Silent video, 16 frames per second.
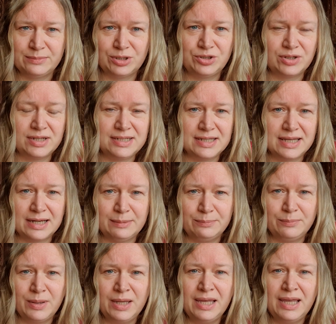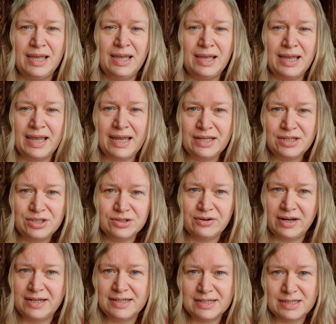I tried to get him
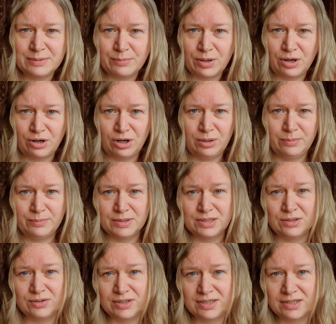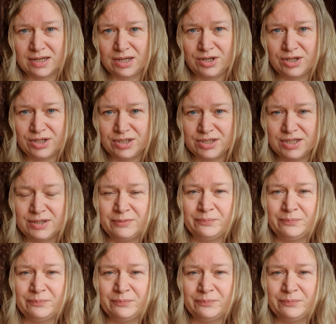integrated into my home as long as I could.